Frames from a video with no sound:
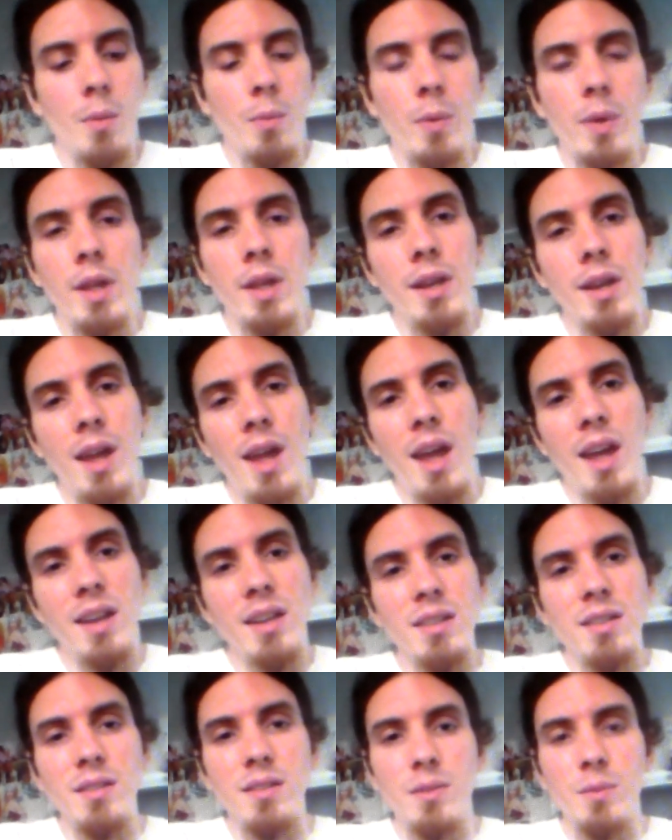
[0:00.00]
when
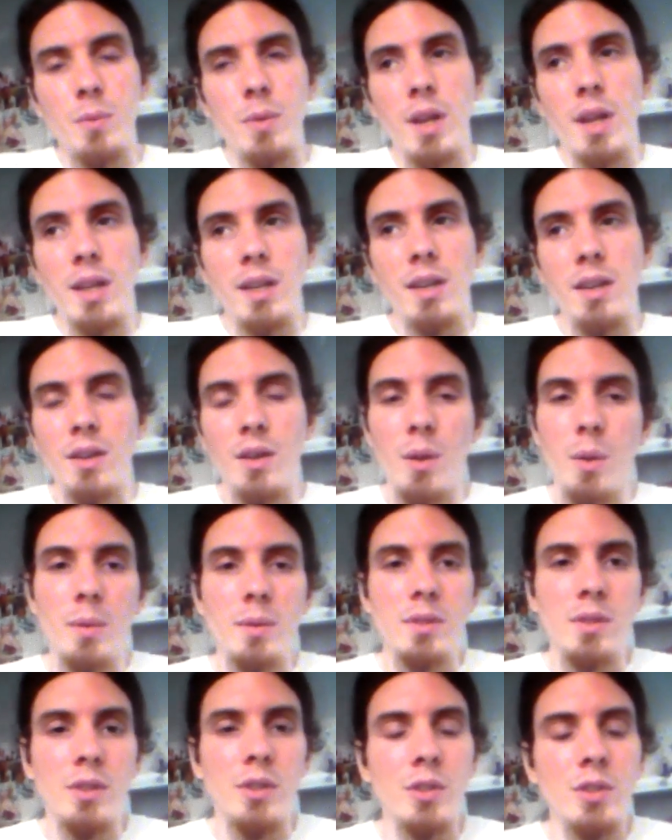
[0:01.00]
I didn't know
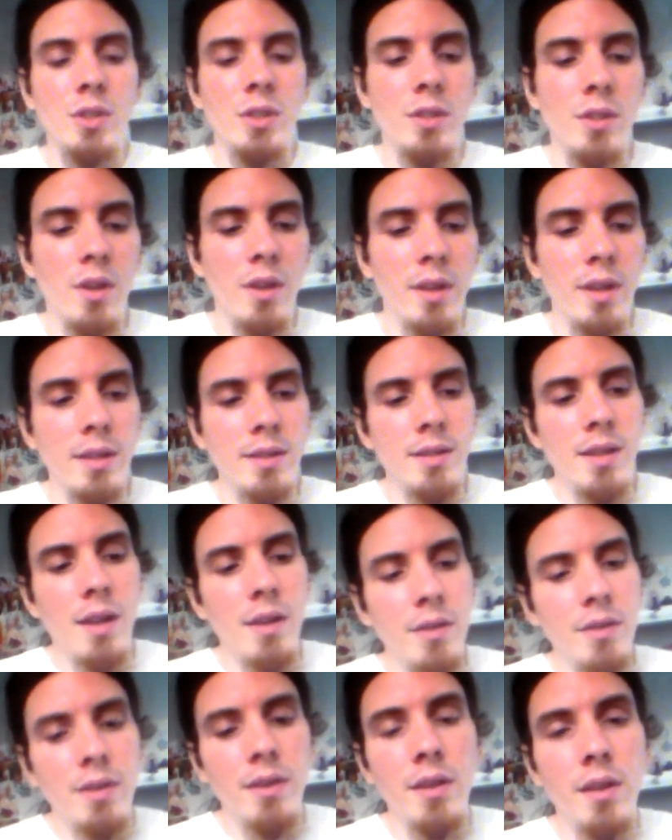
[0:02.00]
I was allergic to all that
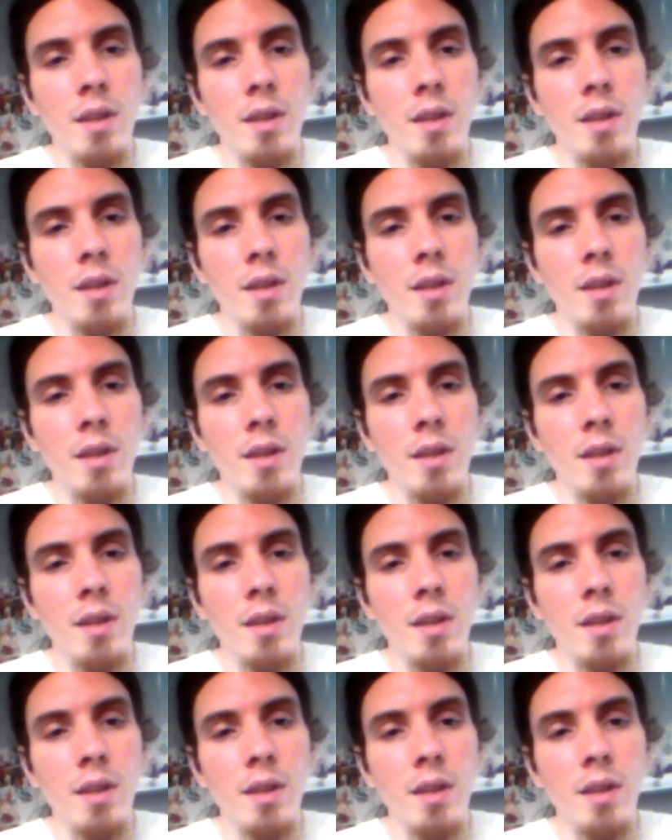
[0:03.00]
stuff.